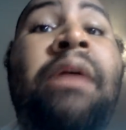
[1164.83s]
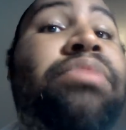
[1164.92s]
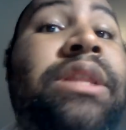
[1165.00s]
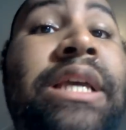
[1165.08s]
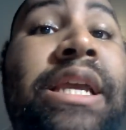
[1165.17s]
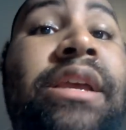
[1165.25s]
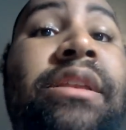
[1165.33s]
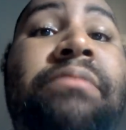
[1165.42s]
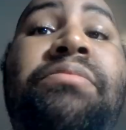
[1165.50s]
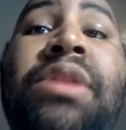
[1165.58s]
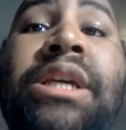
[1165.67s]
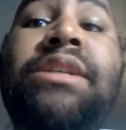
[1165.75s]

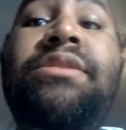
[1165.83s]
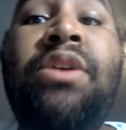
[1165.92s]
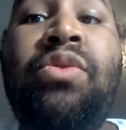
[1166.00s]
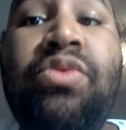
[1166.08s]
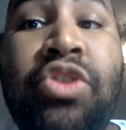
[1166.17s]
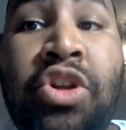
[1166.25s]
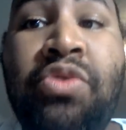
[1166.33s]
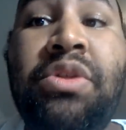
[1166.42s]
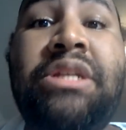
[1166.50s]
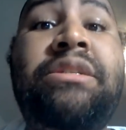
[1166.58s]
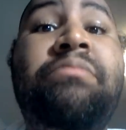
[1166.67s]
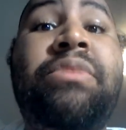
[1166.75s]
pleading, please don't do
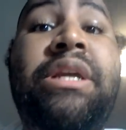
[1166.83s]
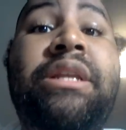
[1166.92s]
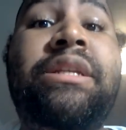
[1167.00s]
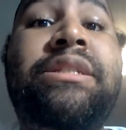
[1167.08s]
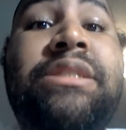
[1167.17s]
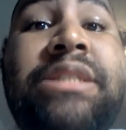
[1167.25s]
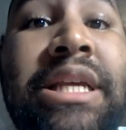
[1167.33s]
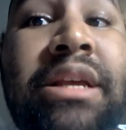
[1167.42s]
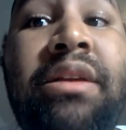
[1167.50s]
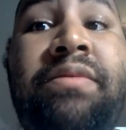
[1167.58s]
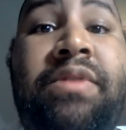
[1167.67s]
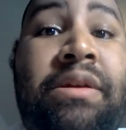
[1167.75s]
this. You're being
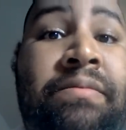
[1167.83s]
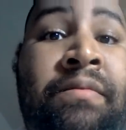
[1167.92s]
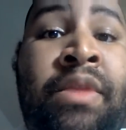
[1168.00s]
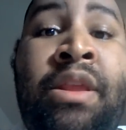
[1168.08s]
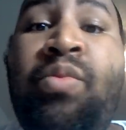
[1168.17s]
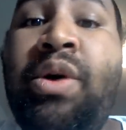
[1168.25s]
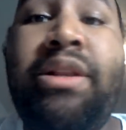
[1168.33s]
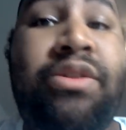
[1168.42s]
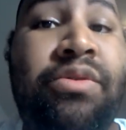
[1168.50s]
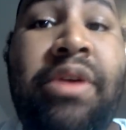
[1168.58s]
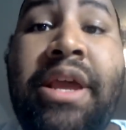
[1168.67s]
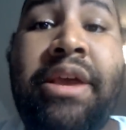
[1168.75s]
deceived. What
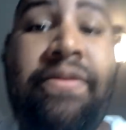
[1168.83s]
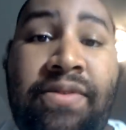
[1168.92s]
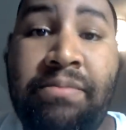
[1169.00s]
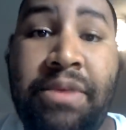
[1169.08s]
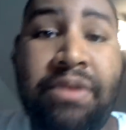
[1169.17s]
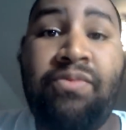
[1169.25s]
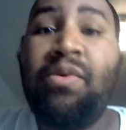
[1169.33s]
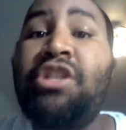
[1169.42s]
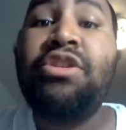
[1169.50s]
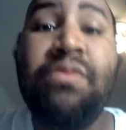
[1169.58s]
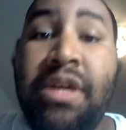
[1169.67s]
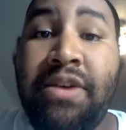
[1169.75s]
you hear from
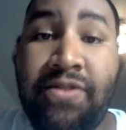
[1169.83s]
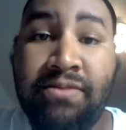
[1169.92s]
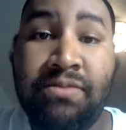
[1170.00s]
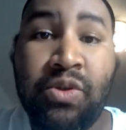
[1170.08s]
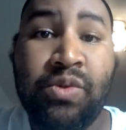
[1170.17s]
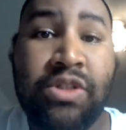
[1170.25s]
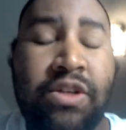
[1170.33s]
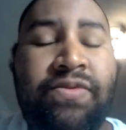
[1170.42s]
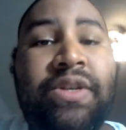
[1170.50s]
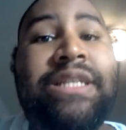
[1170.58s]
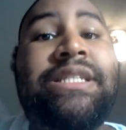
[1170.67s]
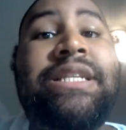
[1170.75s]

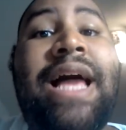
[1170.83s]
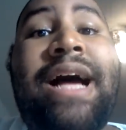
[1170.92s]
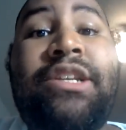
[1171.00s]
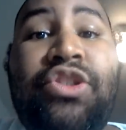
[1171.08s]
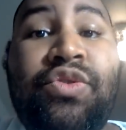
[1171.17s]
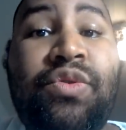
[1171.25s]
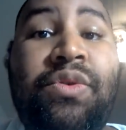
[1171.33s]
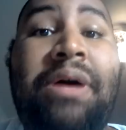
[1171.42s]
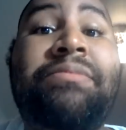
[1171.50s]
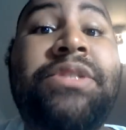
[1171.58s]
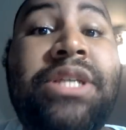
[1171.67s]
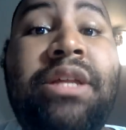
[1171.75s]
Lucifer is not true.
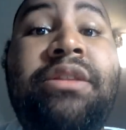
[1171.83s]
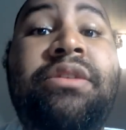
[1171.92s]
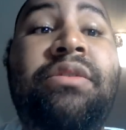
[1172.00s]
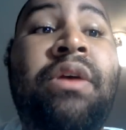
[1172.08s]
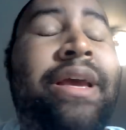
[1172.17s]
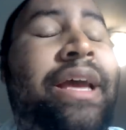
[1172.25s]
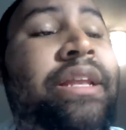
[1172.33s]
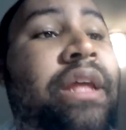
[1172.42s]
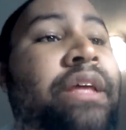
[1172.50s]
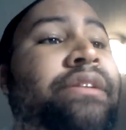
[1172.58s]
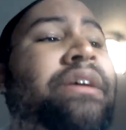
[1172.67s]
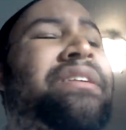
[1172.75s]
I'm telling you.
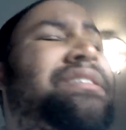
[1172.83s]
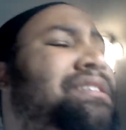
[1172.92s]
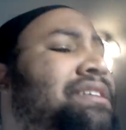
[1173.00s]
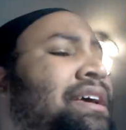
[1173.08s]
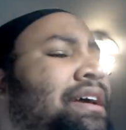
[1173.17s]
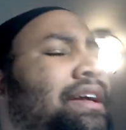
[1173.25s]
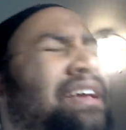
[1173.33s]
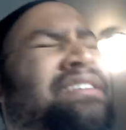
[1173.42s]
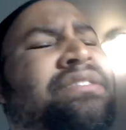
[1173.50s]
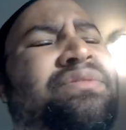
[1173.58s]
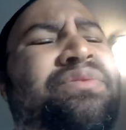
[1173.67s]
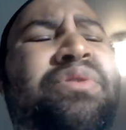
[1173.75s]
And
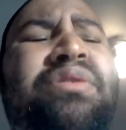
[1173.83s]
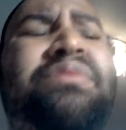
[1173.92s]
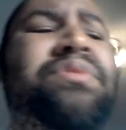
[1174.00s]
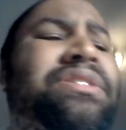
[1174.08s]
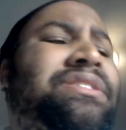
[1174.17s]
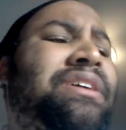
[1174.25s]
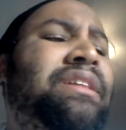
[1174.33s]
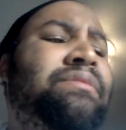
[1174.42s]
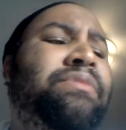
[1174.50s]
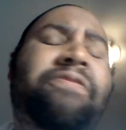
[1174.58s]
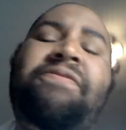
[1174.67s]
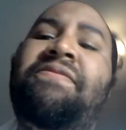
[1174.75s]
the Lord was
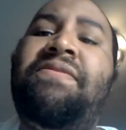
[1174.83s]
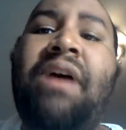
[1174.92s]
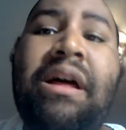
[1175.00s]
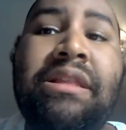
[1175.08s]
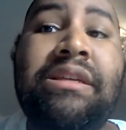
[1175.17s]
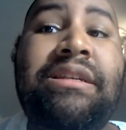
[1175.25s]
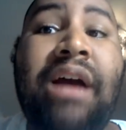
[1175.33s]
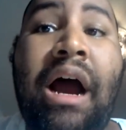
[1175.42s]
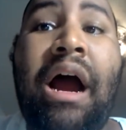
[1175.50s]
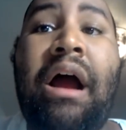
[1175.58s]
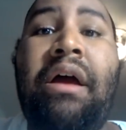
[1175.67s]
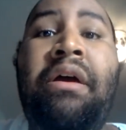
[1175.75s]
telling me, even Father
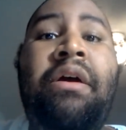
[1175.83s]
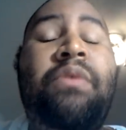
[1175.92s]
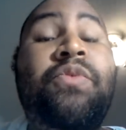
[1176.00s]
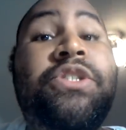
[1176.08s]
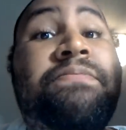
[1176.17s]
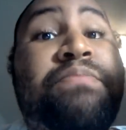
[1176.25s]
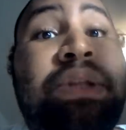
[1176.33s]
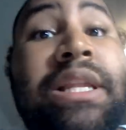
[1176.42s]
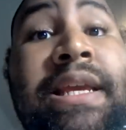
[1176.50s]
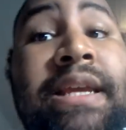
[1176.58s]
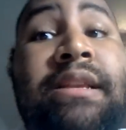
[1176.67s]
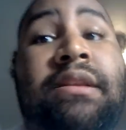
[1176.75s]
God was
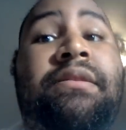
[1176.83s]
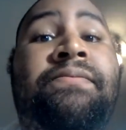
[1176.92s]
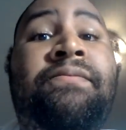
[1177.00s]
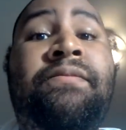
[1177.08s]
pleading